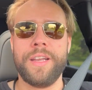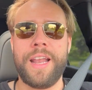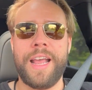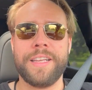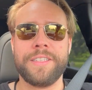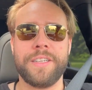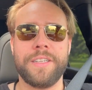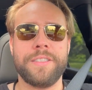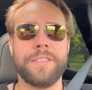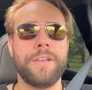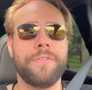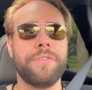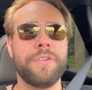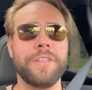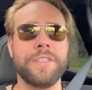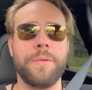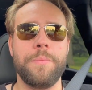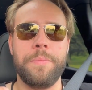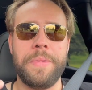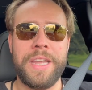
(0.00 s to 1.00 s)
It has a
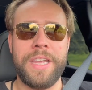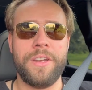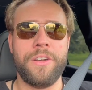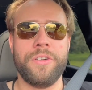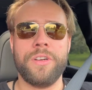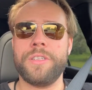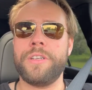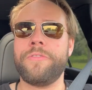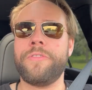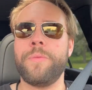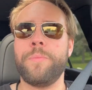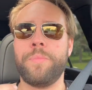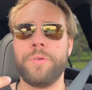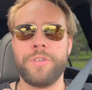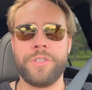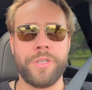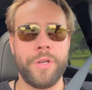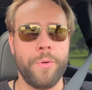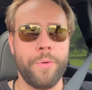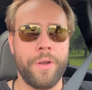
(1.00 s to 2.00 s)
different demeanor, a different
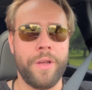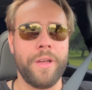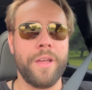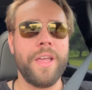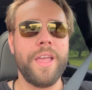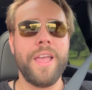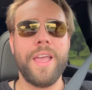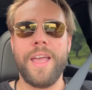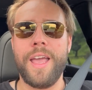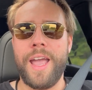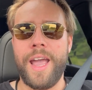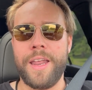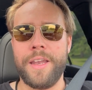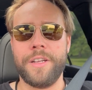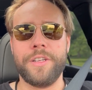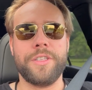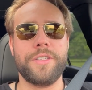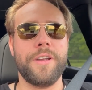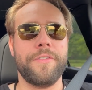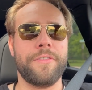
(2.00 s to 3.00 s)
persona, and
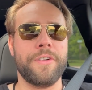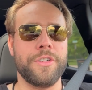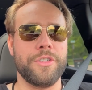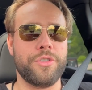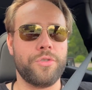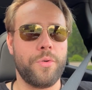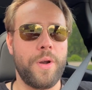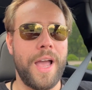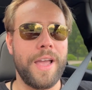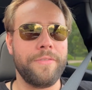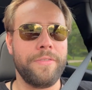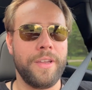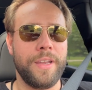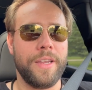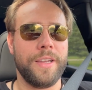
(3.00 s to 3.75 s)
a different driving